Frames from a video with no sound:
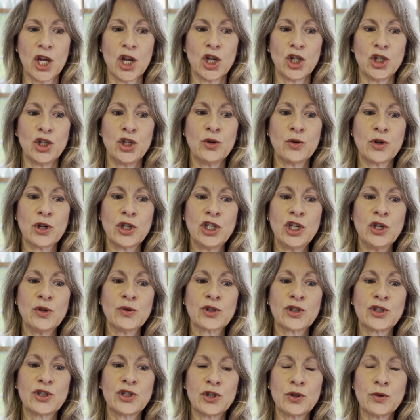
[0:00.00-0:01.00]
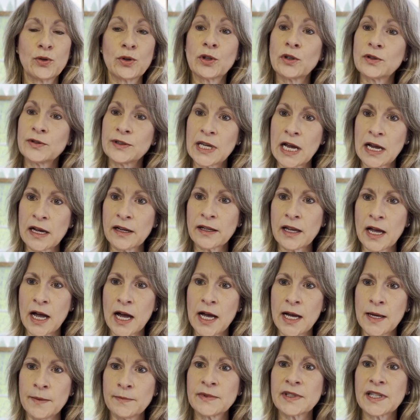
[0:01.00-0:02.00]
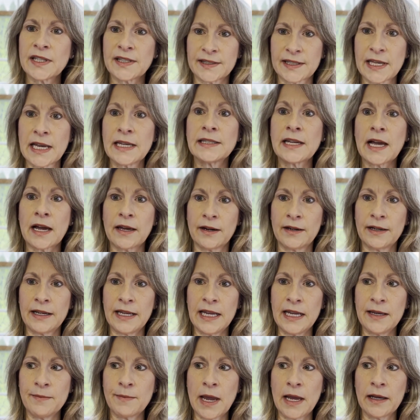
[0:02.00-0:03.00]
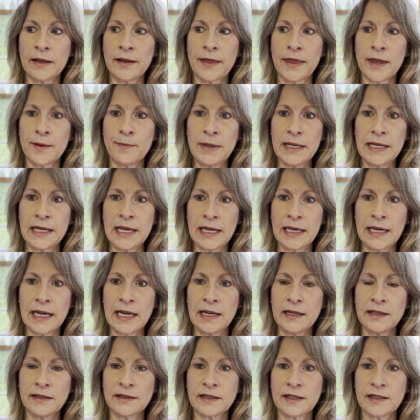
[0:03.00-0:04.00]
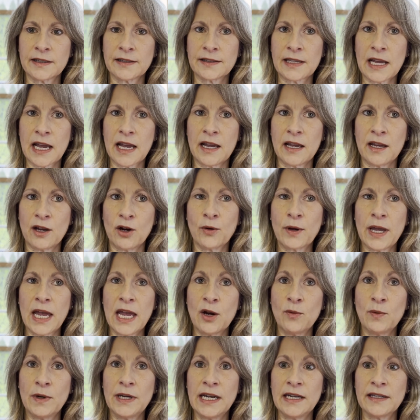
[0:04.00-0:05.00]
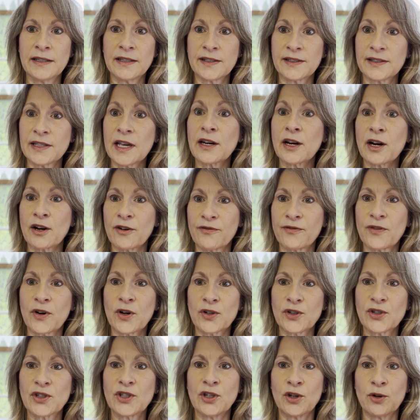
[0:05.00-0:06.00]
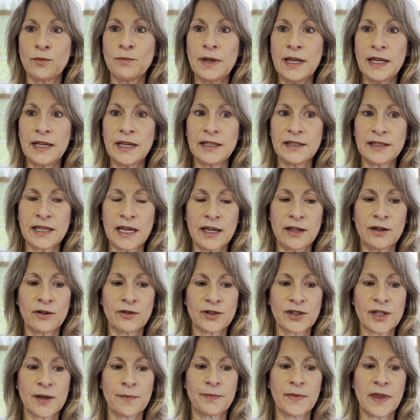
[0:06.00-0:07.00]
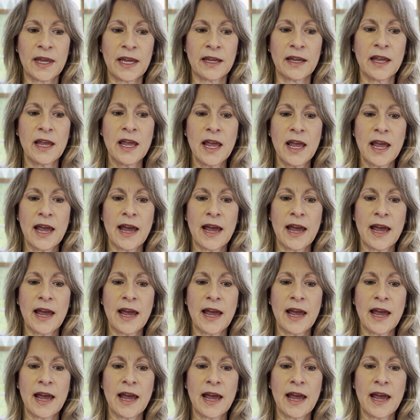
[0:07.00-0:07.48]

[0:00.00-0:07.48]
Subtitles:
You could use doodle.com to send out an email in the beginning to say, okay, we need to set our first, meeting date or something.